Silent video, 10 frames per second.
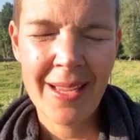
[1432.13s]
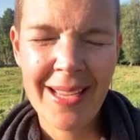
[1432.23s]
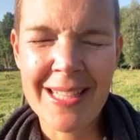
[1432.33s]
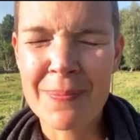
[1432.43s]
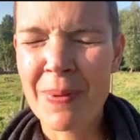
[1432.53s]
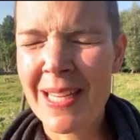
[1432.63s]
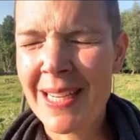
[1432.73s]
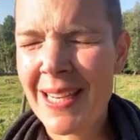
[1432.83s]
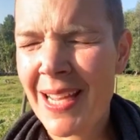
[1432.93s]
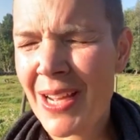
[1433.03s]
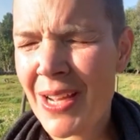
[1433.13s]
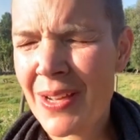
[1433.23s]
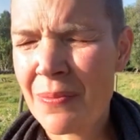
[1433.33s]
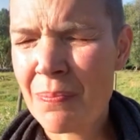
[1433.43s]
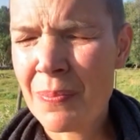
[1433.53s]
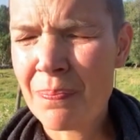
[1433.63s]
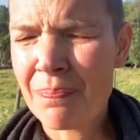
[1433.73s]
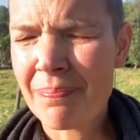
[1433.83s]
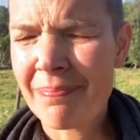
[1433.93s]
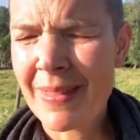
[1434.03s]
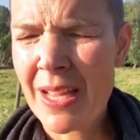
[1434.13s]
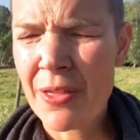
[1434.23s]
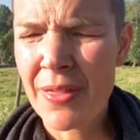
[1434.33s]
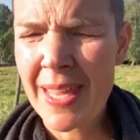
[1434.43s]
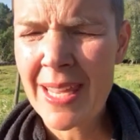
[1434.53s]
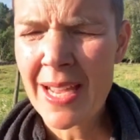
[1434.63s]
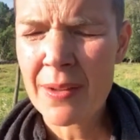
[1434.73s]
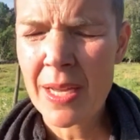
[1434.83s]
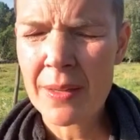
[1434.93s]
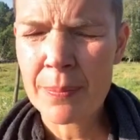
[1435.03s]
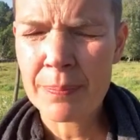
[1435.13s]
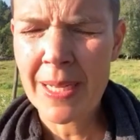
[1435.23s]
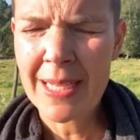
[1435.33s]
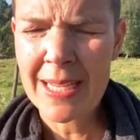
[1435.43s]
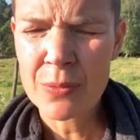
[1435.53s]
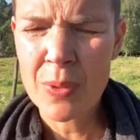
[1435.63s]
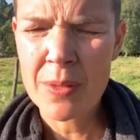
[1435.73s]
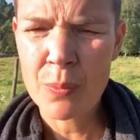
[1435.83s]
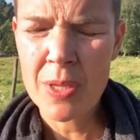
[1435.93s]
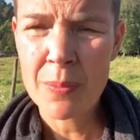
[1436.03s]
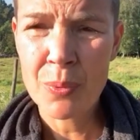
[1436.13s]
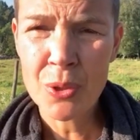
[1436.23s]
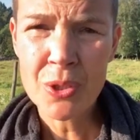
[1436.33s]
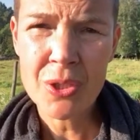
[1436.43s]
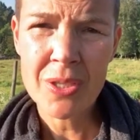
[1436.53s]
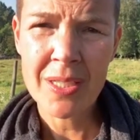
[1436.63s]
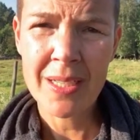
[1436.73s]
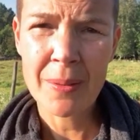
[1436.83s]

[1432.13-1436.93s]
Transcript: It's been a thing I guess with the books